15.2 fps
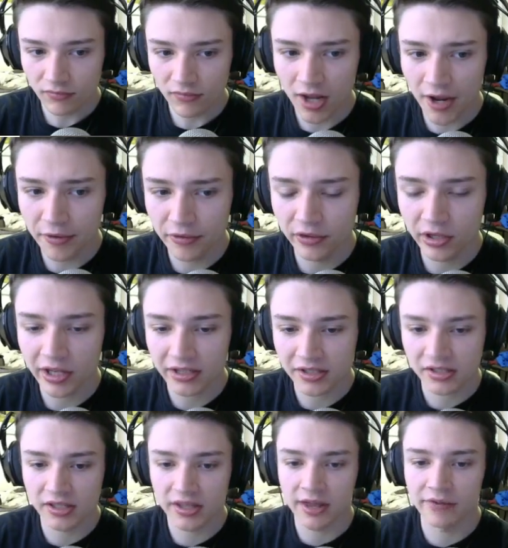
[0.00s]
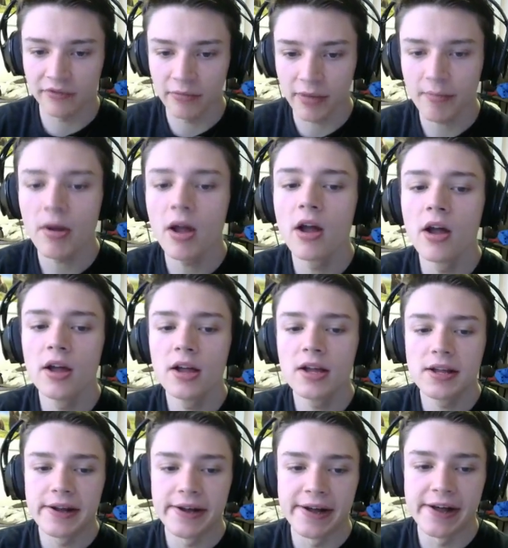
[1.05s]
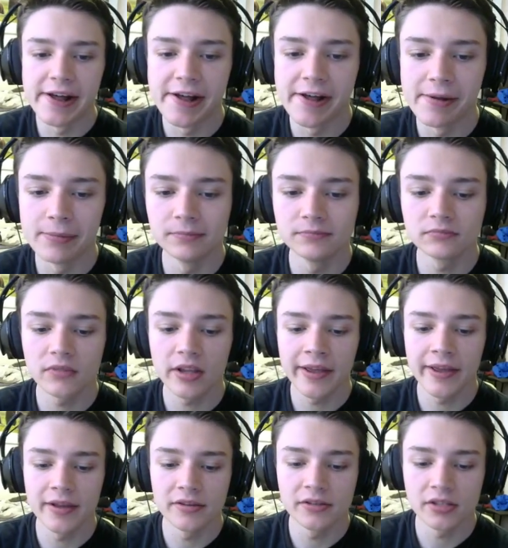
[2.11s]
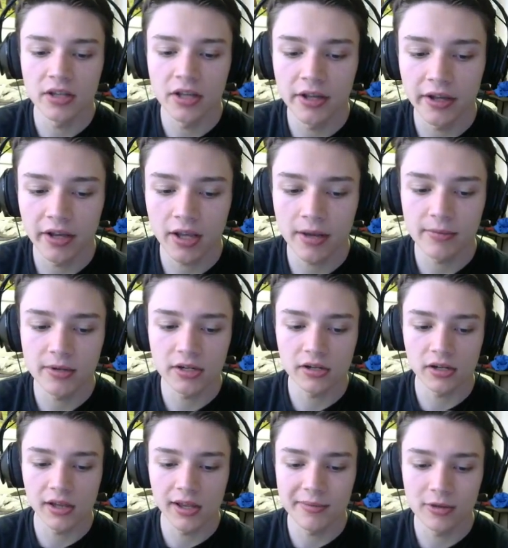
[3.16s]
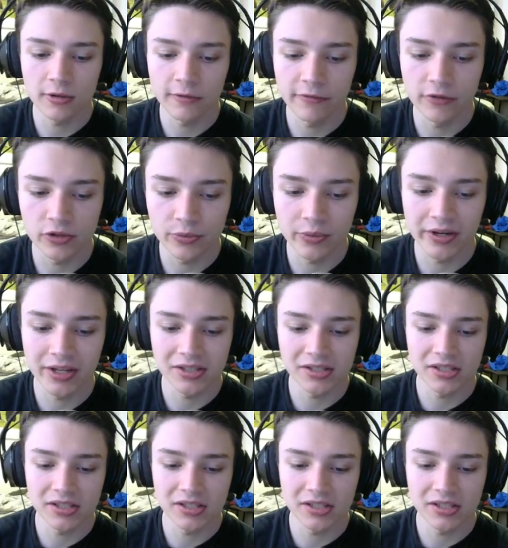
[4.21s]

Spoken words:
I would really like to see that from them. Coming in and claiming their first win against